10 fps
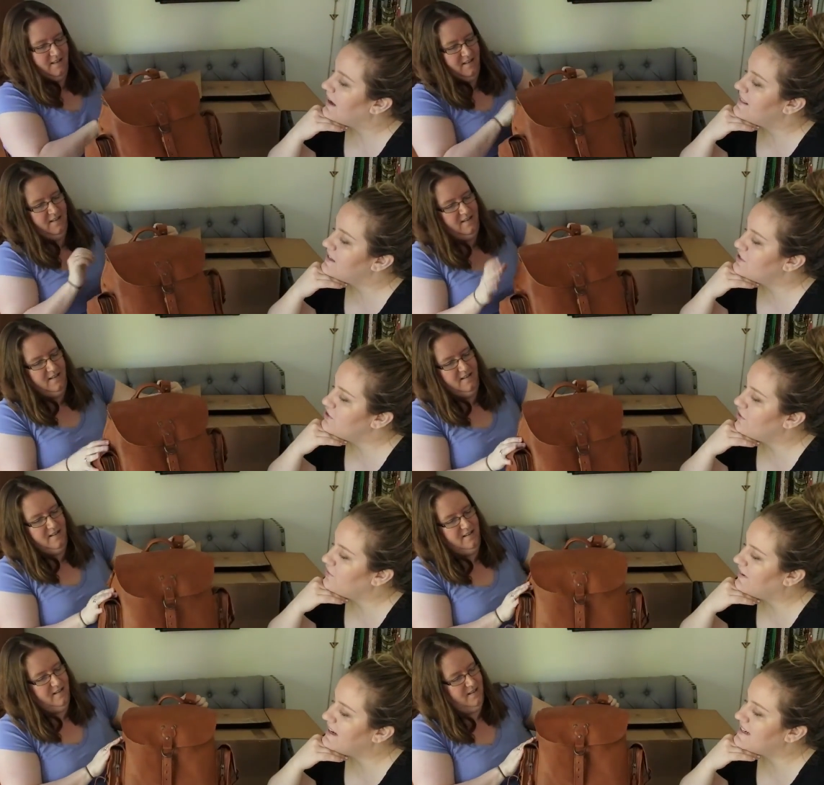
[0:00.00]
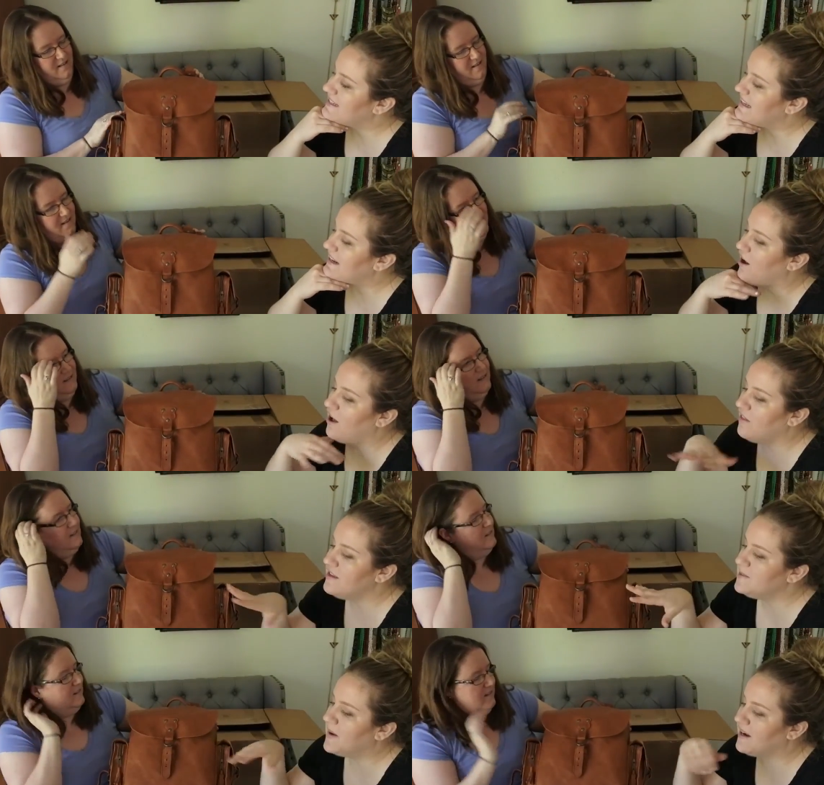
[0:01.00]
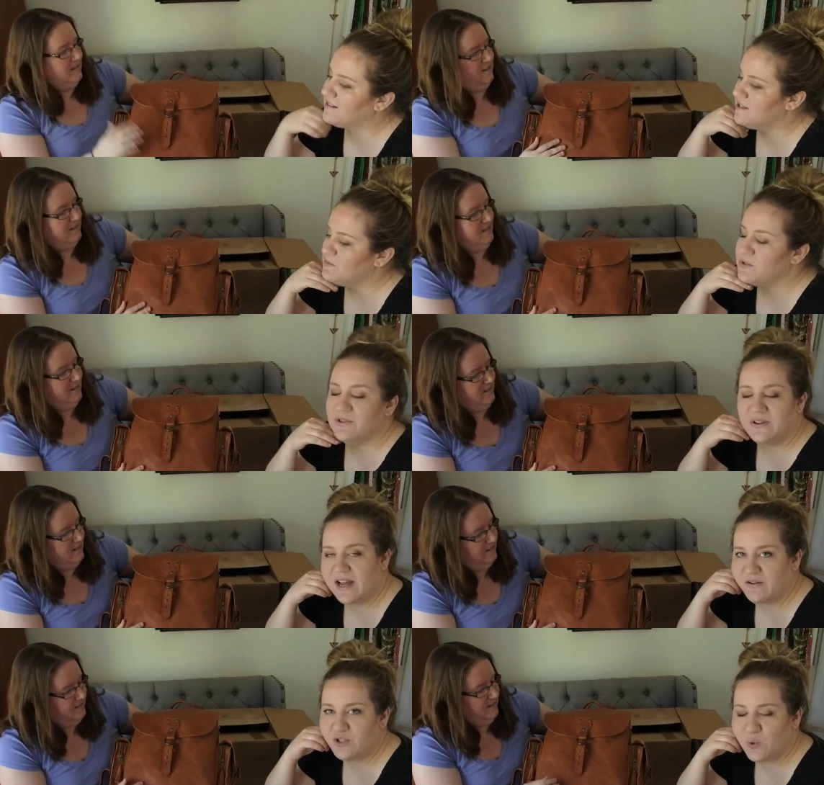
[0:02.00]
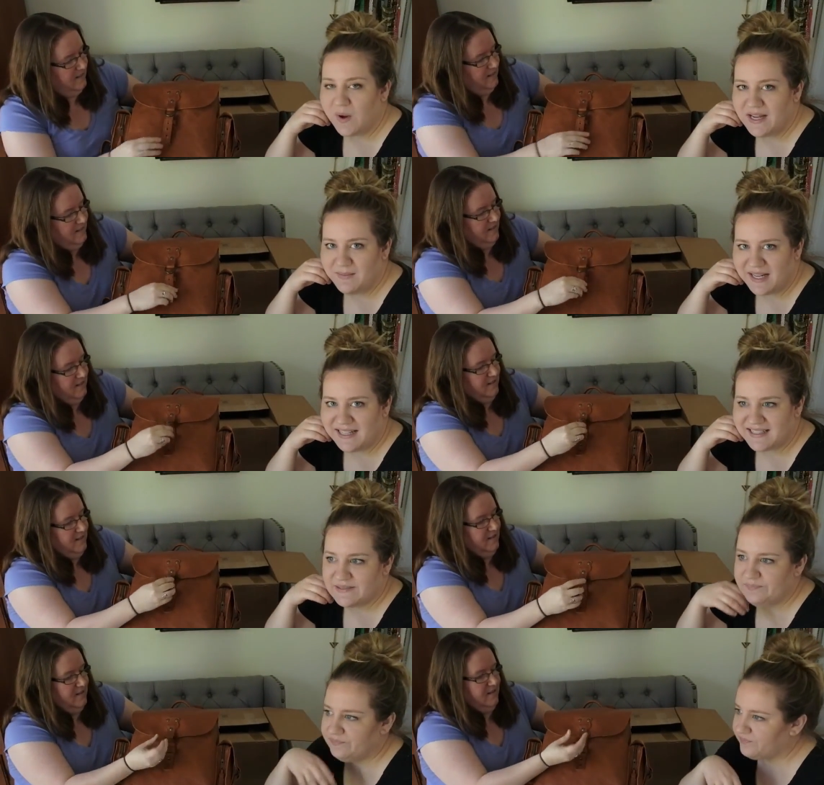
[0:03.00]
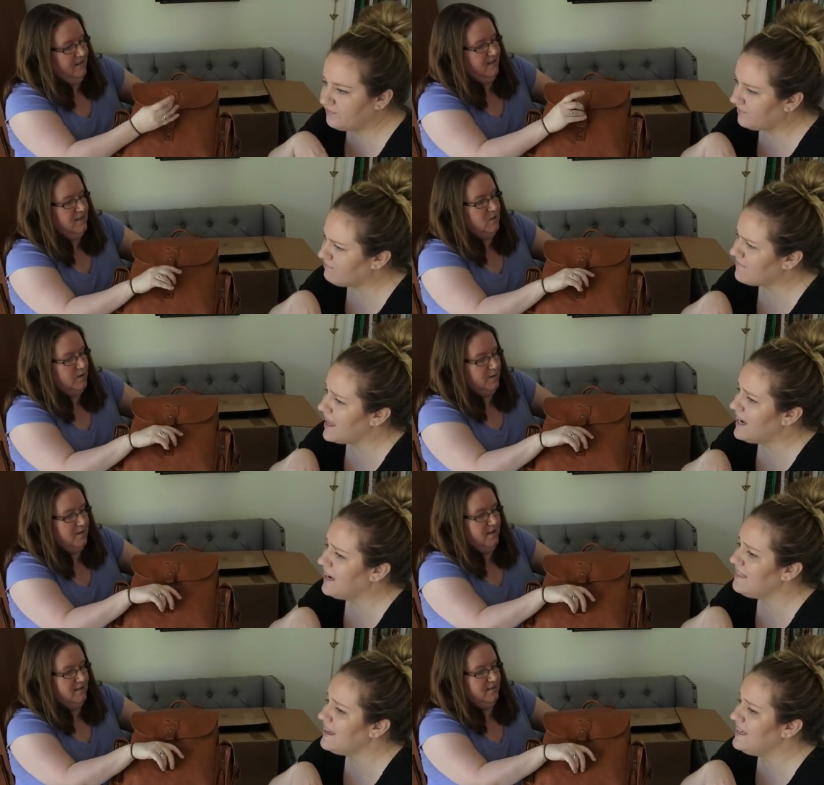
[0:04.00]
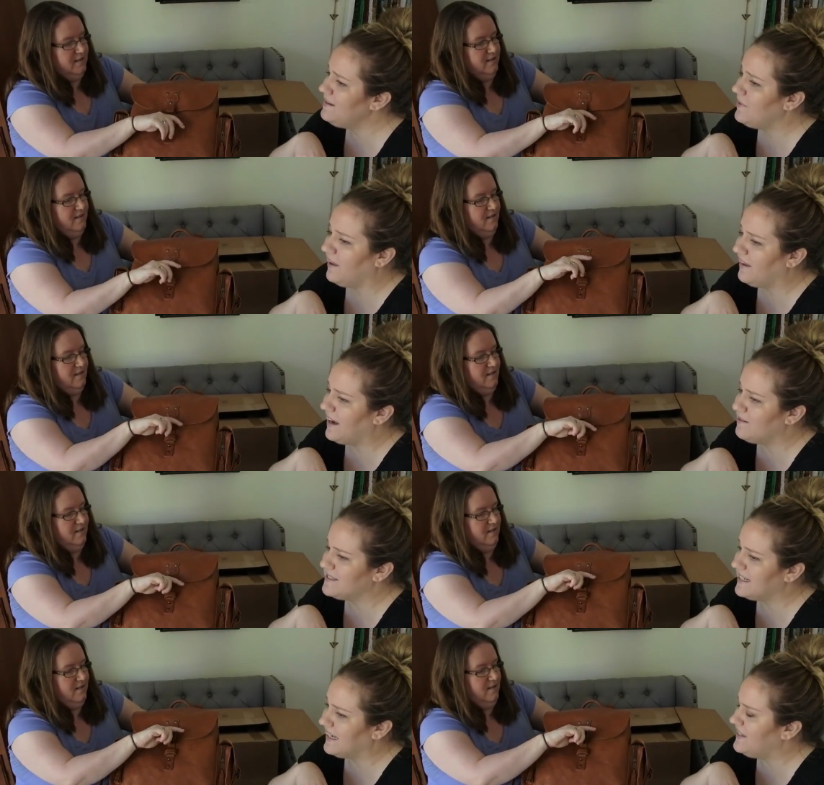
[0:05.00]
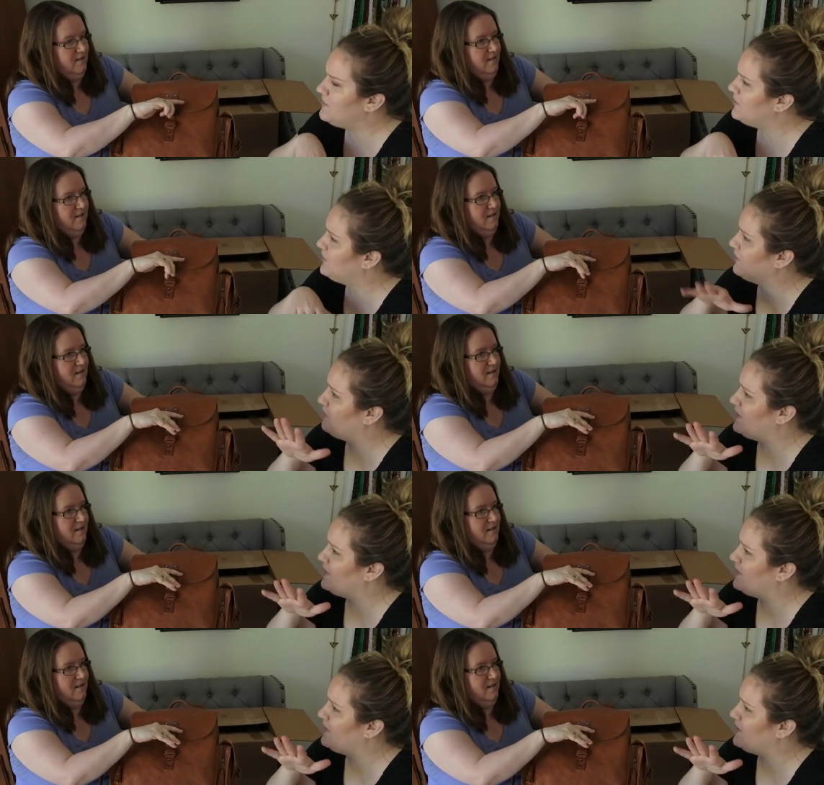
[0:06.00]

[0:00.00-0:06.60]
Speaker 1: And then she notified us, and all these boxes were sold out in 20 minutes. 20 I got that email, and I was like in the middle of a